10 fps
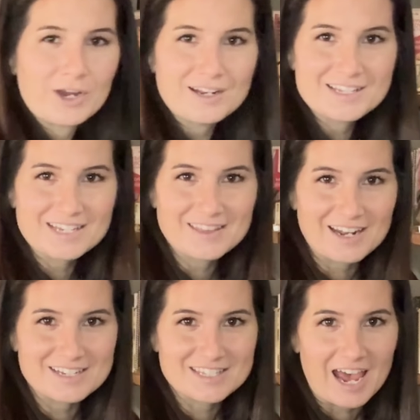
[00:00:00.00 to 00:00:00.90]
gonna set that
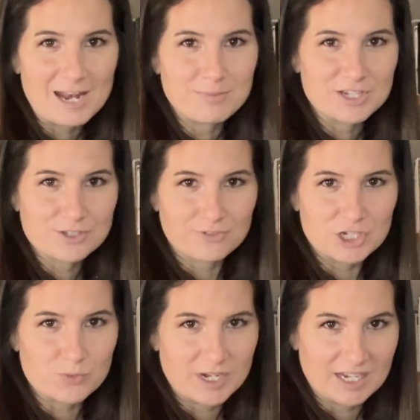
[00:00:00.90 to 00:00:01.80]
aside because
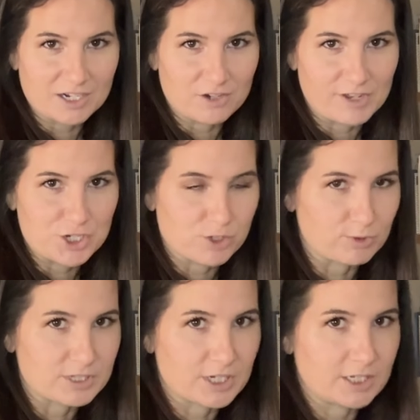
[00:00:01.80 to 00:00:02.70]
first we need to get our
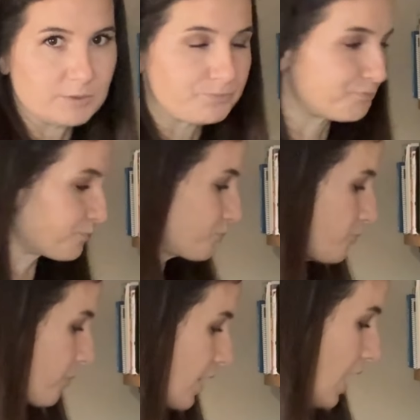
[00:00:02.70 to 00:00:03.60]
vegetables cooked.
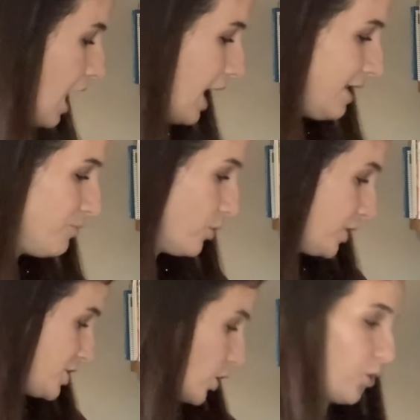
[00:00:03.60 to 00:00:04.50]
I am
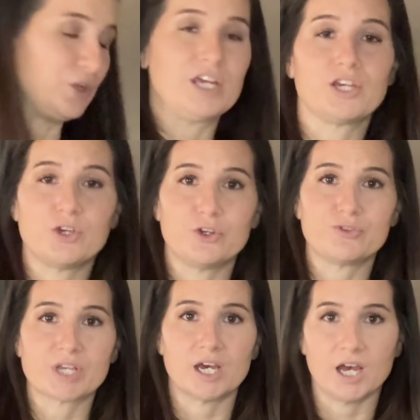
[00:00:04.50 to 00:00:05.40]
going to only
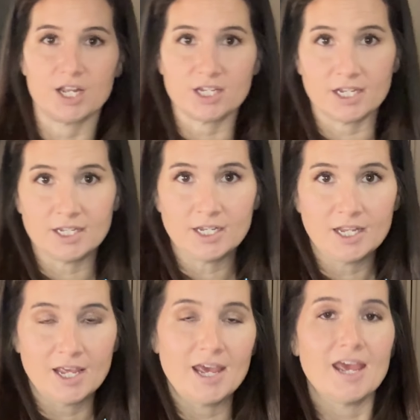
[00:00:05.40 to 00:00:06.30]
use onion
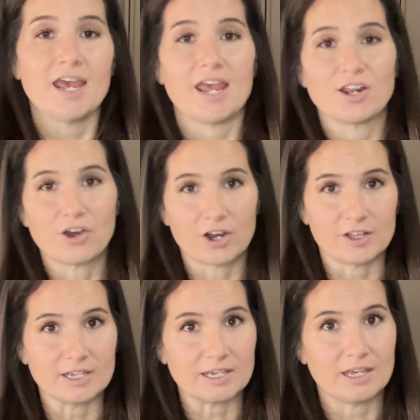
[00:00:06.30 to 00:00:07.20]
and
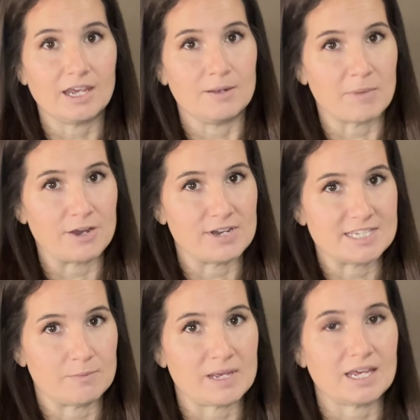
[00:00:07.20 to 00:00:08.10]
garlic in my
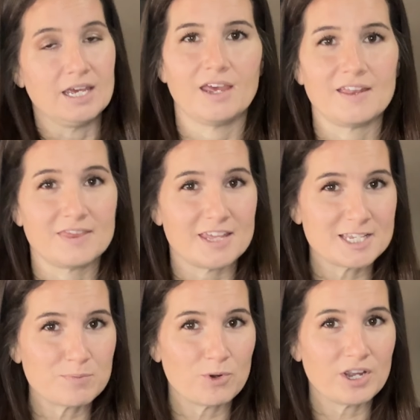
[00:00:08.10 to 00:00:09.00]
recipe. At
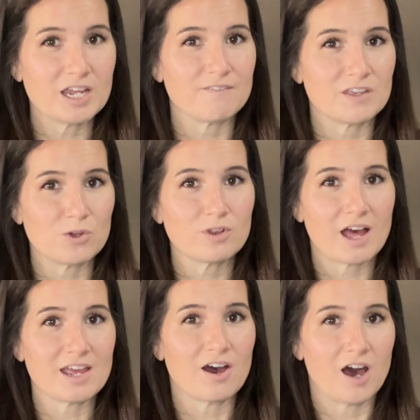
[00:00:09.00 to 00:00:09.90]
this point, if you
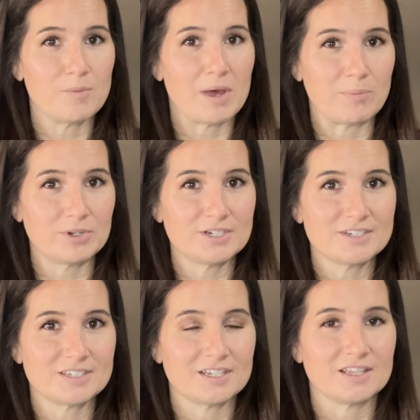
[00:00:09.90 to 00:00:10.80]
like hot peppers,